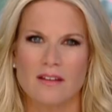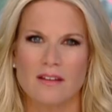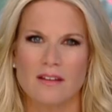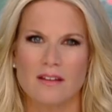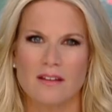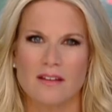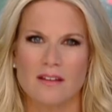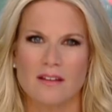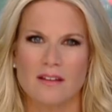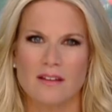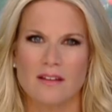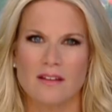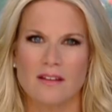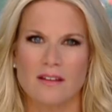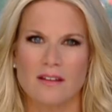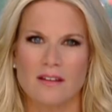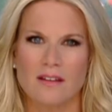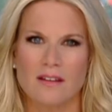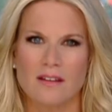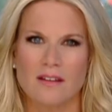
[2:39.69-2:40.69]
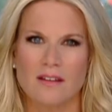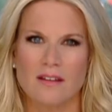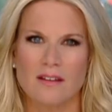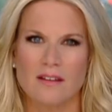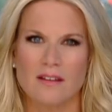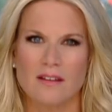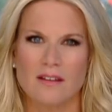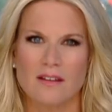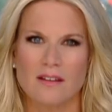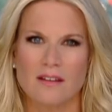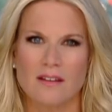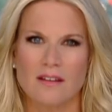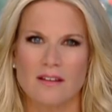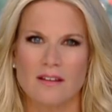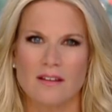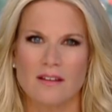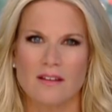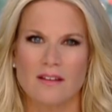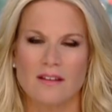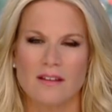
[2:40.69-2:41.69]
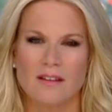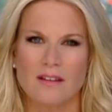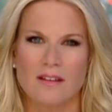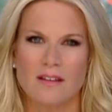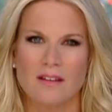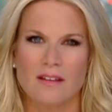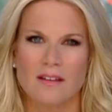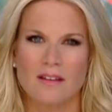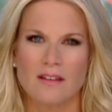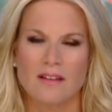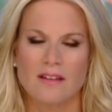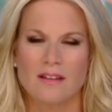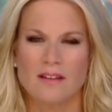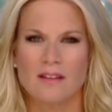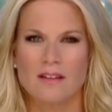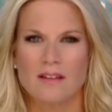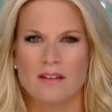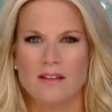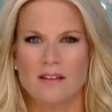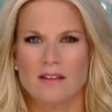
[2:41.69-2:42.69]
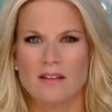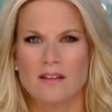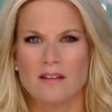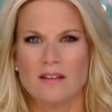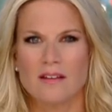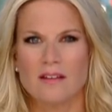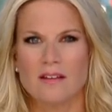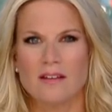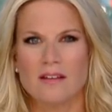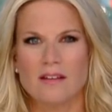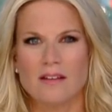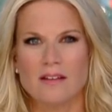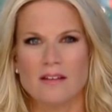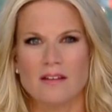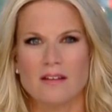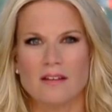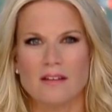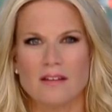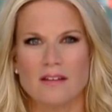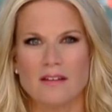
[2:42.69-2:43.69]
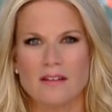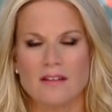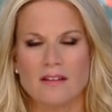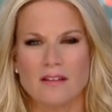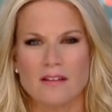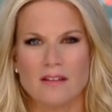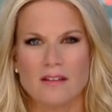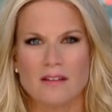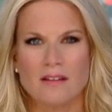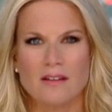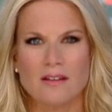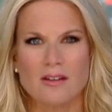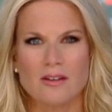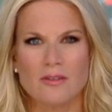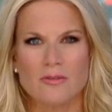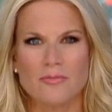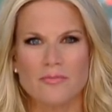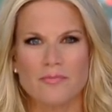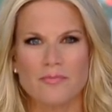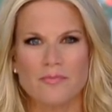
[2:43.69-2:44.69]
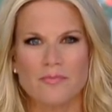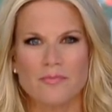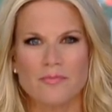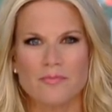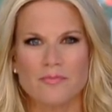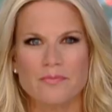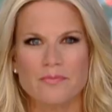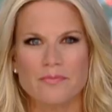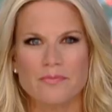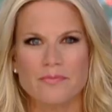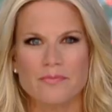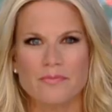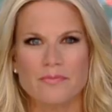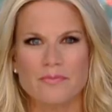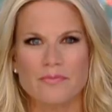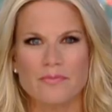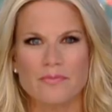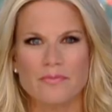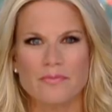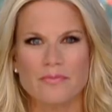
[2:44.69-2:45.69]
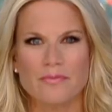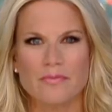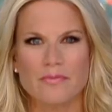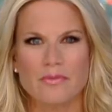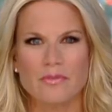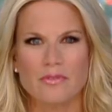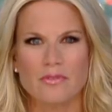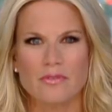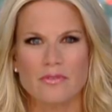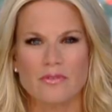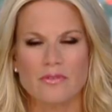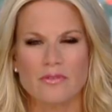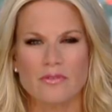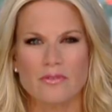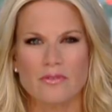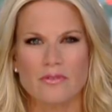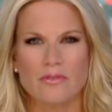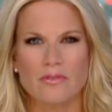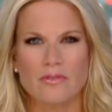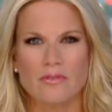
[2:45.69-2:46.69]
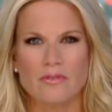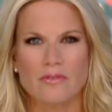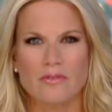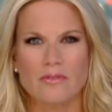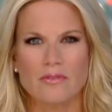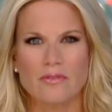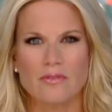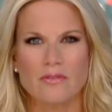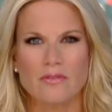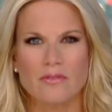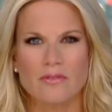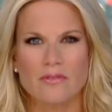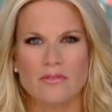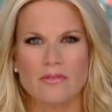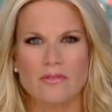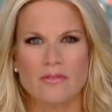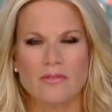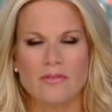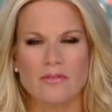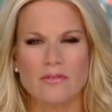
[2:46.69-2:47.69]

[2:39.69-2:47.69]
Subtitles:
(not speaking)